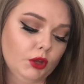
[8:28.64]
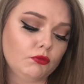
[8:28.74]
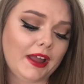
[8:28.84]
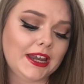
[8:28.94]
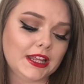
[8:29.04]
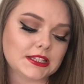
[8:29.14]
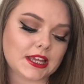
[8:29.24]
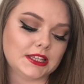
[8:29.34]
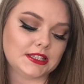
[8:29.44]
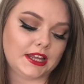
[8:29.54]
radiance
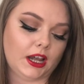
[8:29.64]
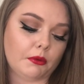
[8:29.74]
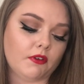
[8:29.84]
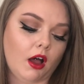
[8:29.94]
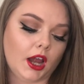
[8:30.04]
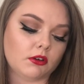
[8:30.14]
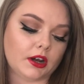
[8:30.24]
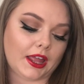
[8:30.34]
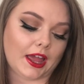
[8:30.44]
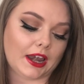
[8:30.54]
concealer with
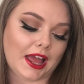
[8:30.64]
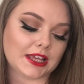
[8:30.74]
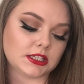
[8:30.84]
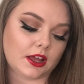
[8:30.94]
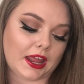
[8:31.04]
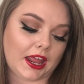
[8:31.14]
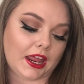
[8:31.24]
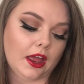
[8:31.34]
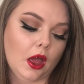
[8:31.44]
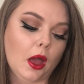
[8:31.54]
hyaluronic and
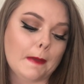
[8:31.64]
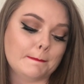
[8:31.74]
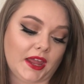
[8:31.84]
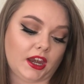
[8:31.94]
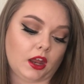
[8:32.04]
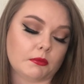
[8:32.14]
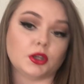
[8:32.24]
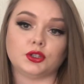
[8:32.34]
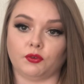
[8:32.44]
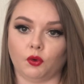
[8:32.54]
acai, medium
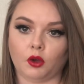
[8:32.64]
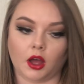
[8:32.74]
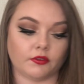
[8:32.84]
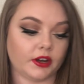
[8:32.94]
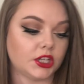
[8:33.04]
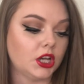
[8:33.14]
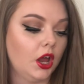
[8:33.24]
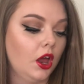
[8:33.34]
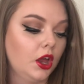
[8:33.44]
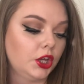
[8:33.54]
to full coverage.
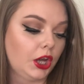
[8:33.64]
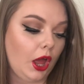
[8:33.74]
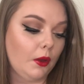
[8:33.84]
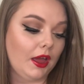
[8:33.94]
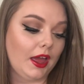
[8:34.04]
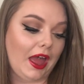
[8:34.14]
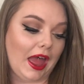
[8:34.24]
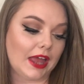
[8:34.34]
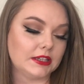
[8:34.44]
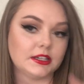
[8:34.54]
You know,
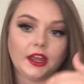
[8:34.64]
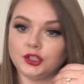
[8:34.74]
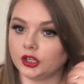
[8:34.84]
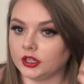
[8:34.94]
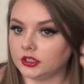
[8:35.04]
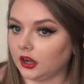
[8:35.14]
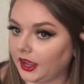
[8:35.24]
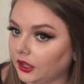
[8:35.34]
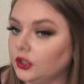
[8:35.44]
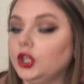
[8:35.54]
and as you can,
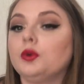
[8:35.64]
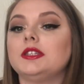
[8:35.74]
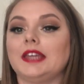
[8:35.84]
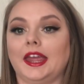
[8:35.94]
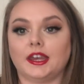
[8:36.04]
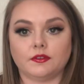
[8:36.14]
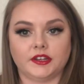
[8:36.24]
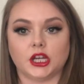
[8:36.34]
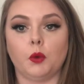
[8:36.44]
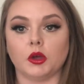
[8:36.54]
you'll see in the
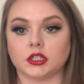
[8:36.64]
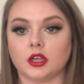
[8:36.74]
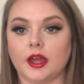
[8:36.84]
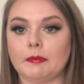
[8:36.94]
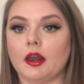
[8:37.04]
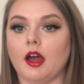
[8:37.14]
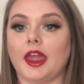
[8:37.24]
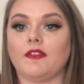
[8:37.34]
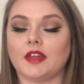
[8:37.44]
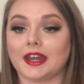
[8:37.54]
video once I apply
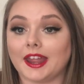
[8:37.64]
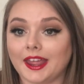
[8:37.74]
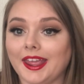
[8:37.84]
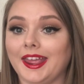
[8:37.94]
it, that it